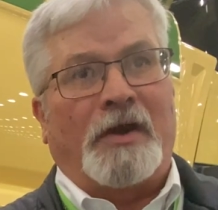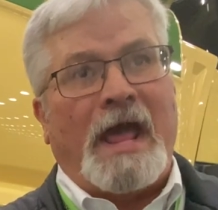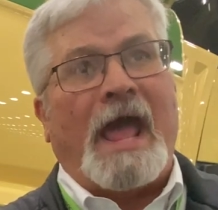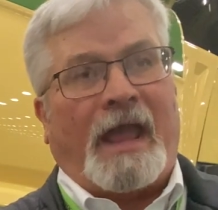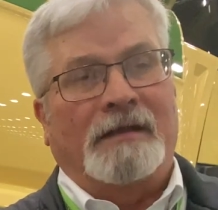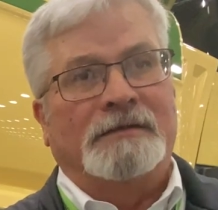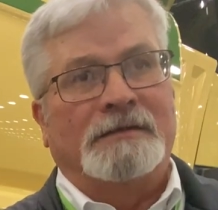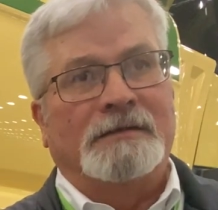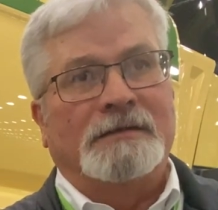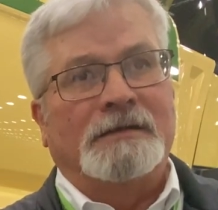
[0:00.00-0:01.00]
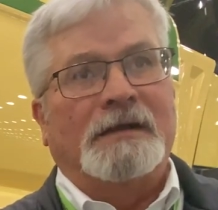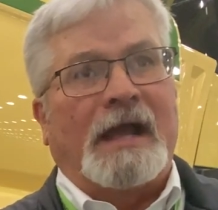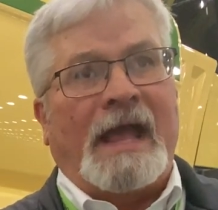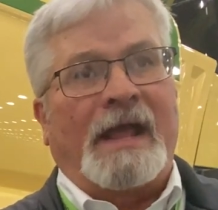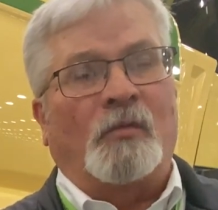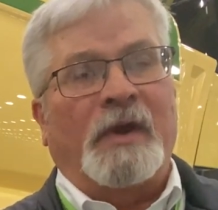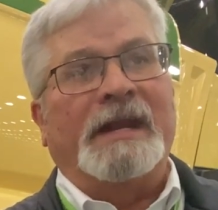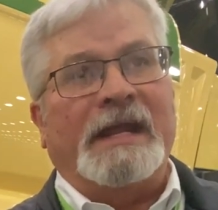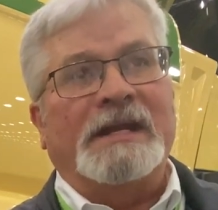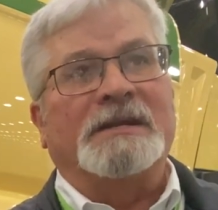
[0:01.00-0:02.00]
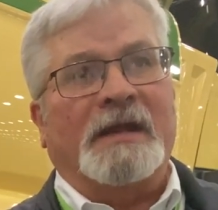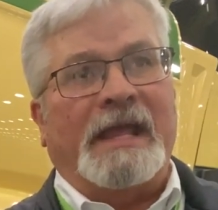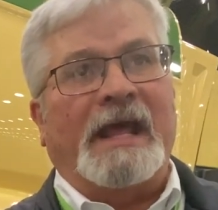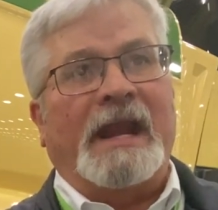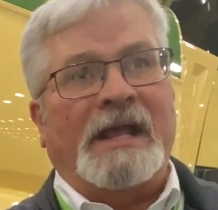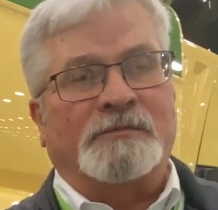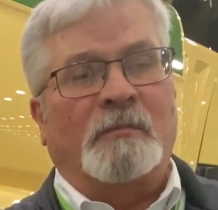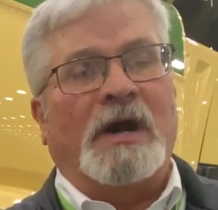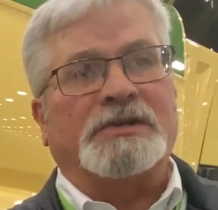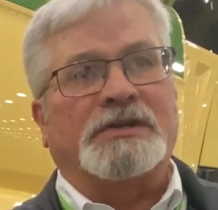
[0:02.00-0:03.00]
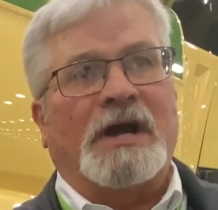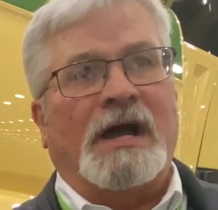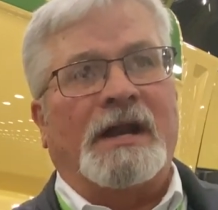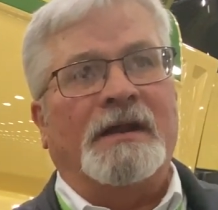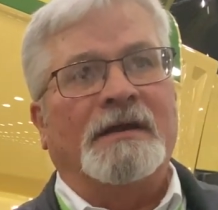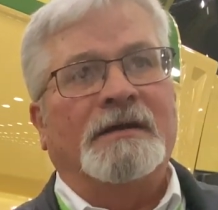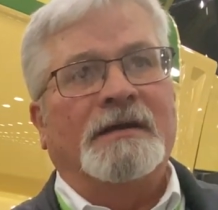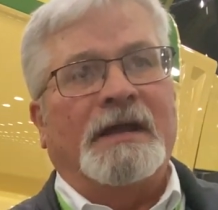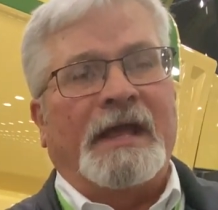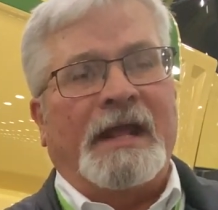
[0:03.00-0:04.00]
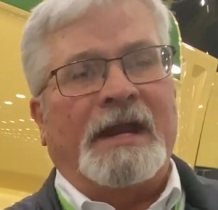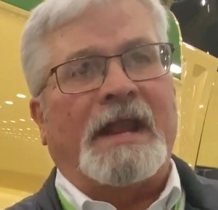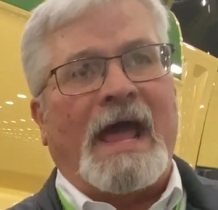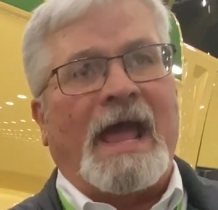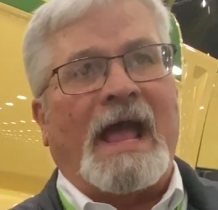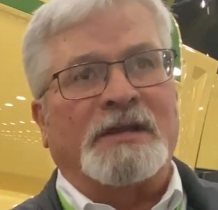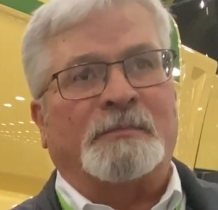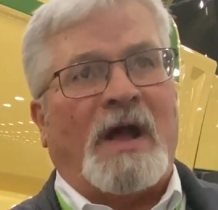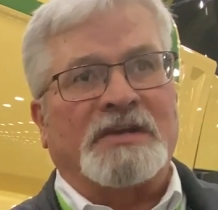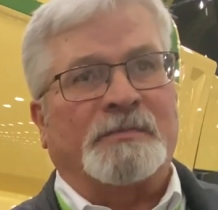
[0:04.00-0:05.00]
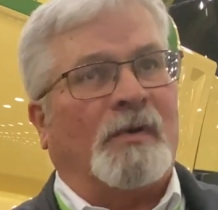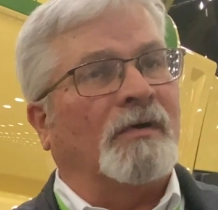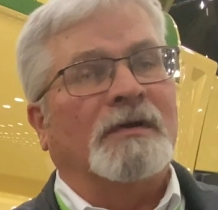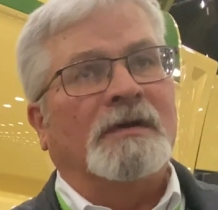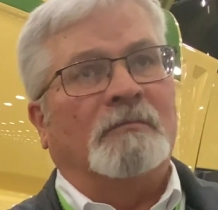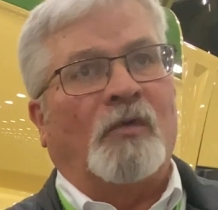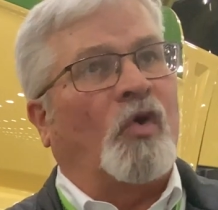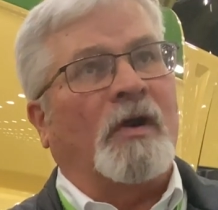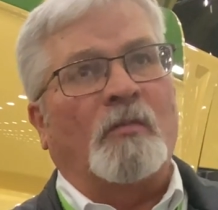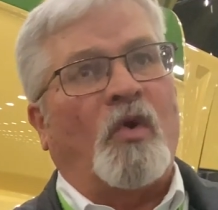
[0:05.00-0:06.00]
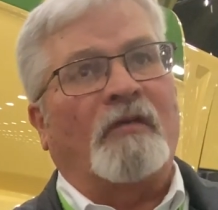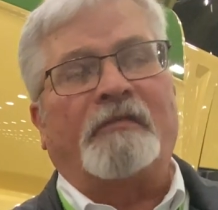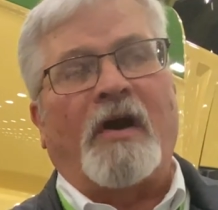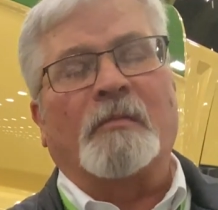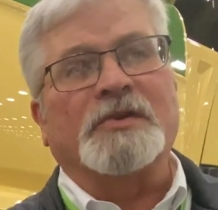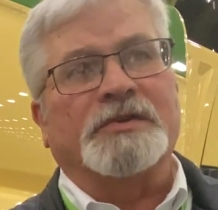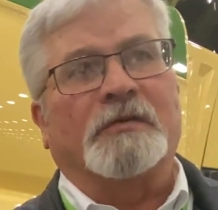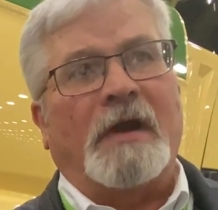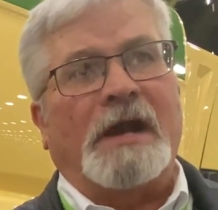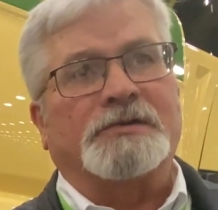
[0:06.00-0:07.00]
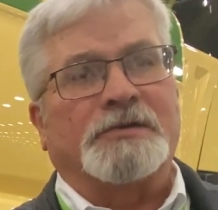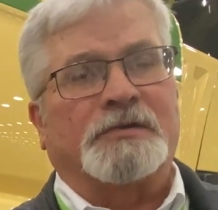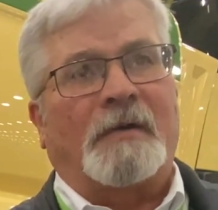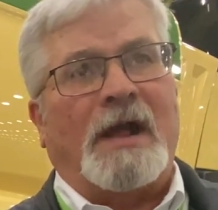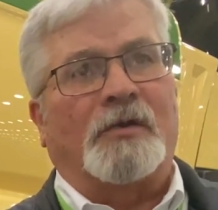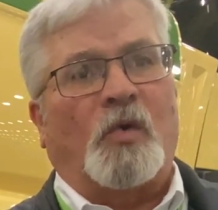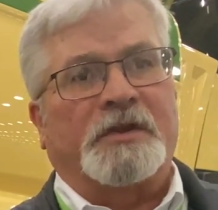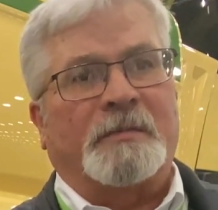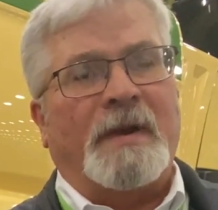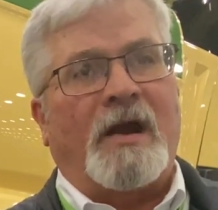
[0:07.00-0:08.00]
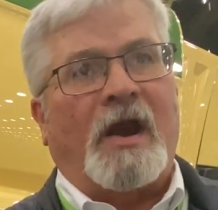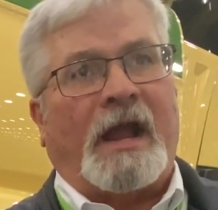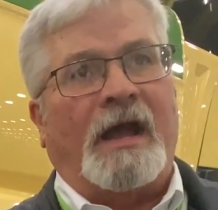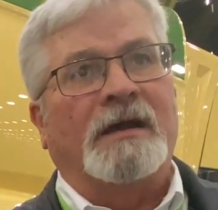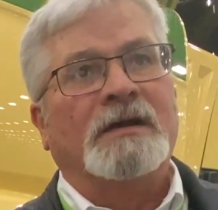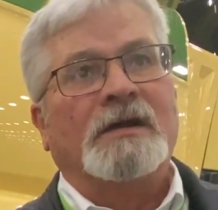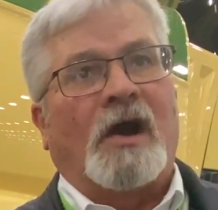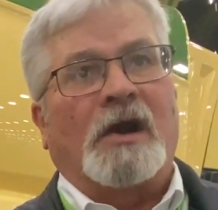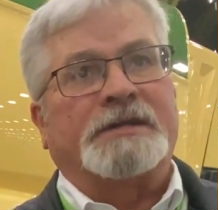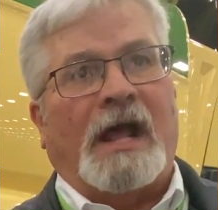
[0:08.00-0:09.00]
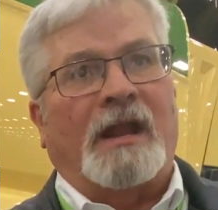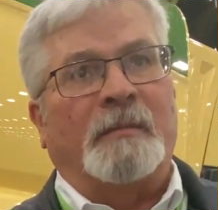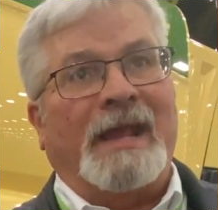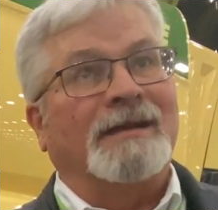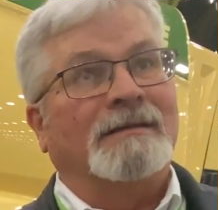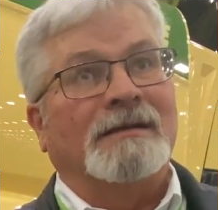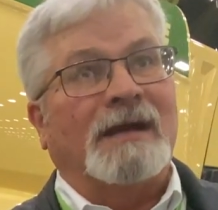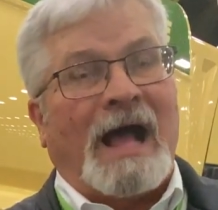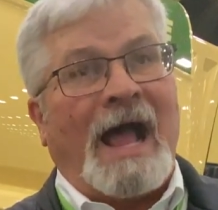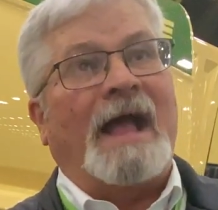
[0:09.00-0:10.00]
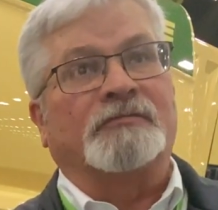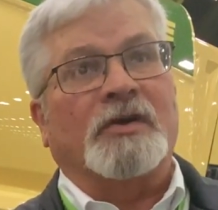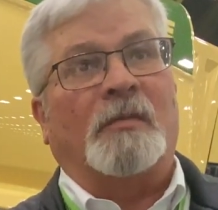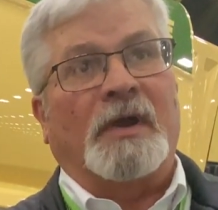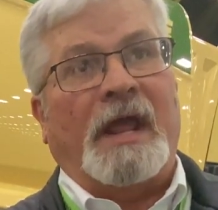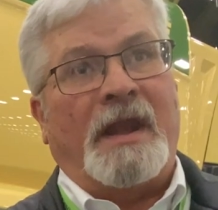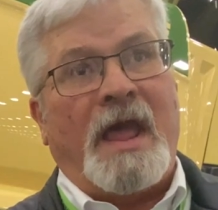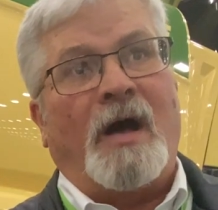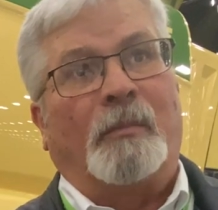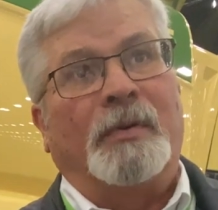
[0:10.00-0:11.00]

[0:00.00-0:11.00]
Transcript: day, and we need to get as much done in a day as possible. More and more farmers and ranchers around North America are telling me, I have trouble getting help.